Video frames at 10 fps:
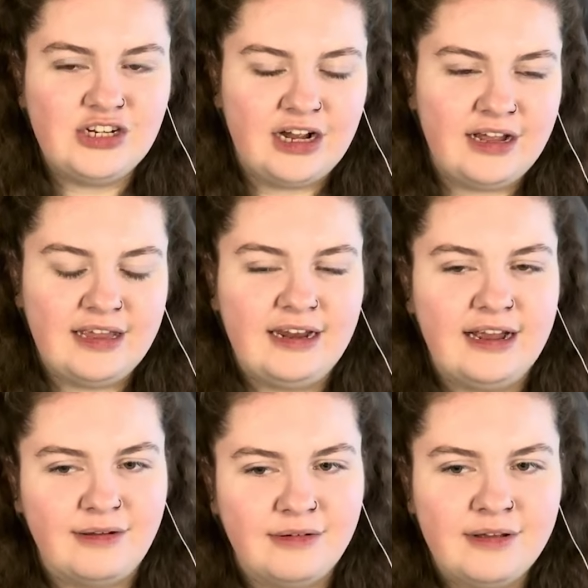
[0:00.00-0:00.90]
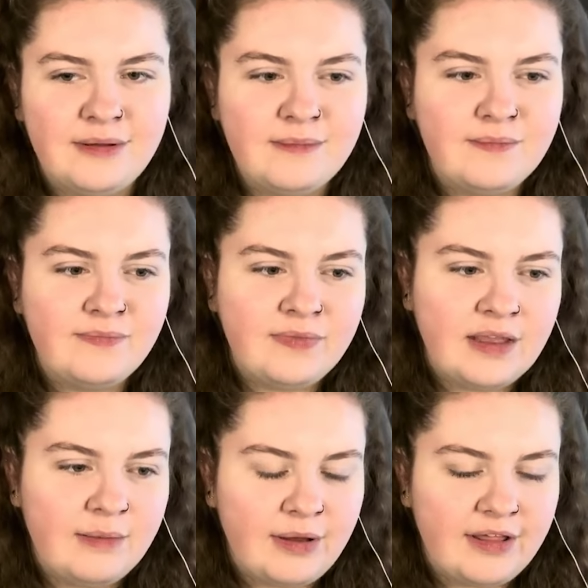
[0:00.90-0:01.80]
Charlie now
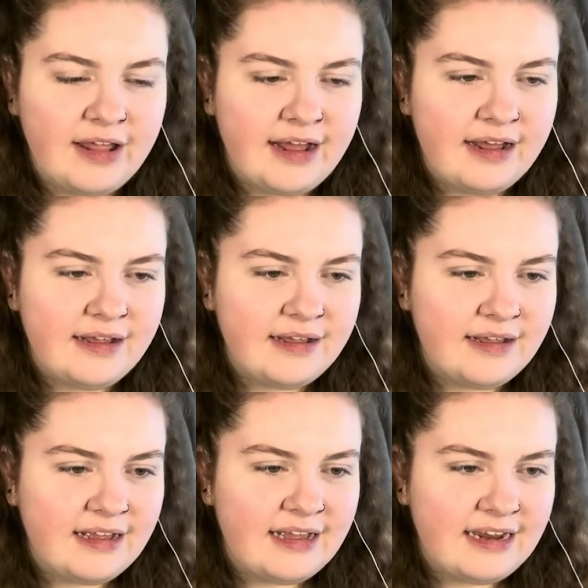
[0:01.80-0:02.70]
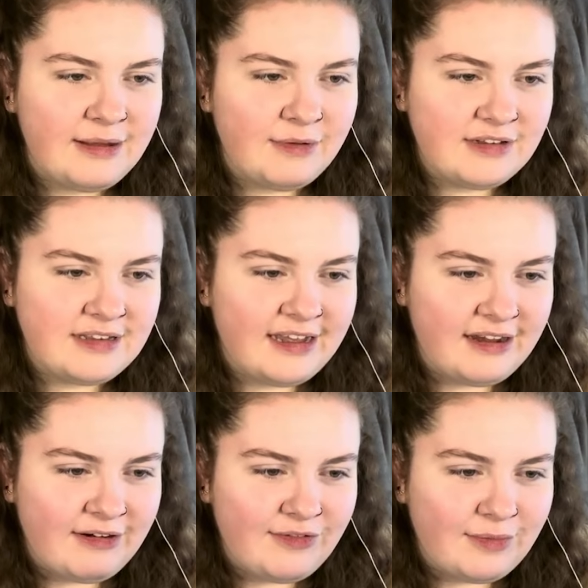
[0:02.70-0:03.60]
about that? And he wants to
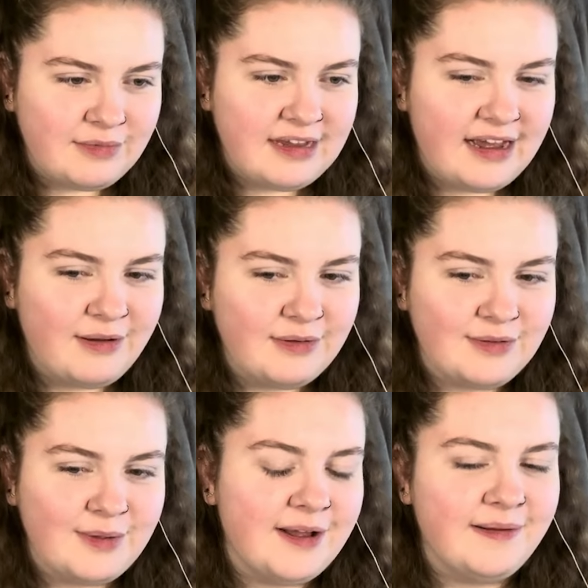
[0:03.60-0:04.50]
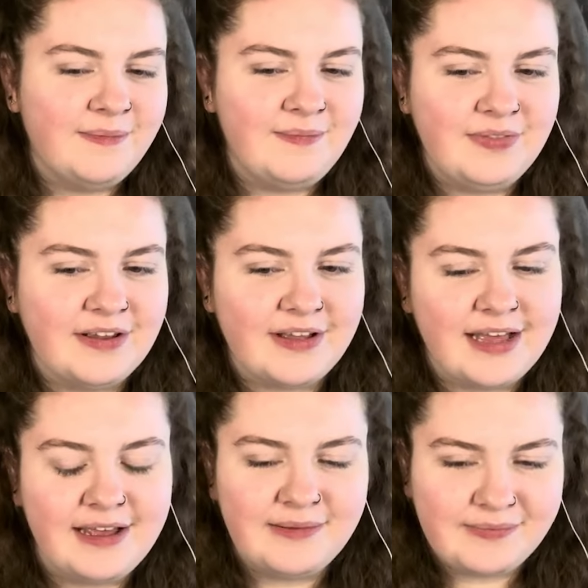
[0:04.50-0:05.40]
hear it from Tao as well.
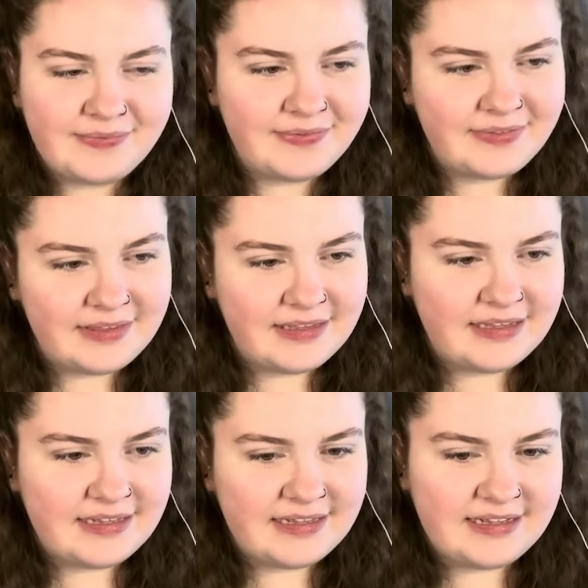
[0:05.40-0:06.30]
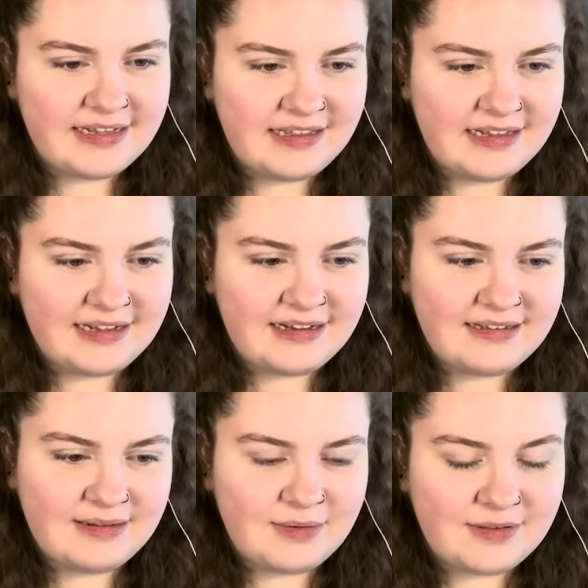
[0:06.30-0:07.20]
Okay. I think I
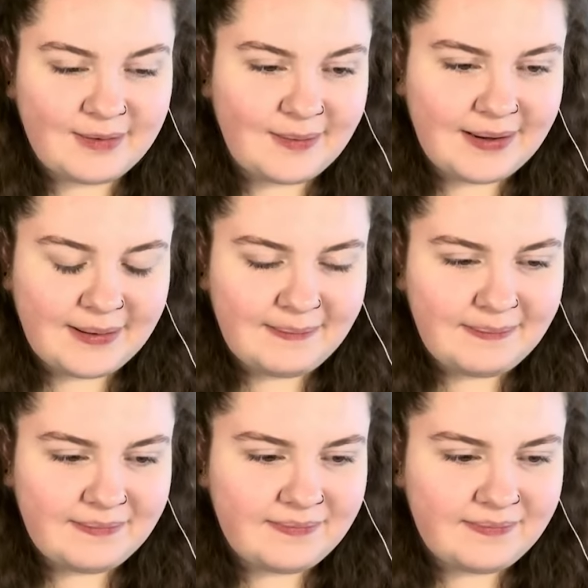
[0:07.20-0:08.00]
see what's going on.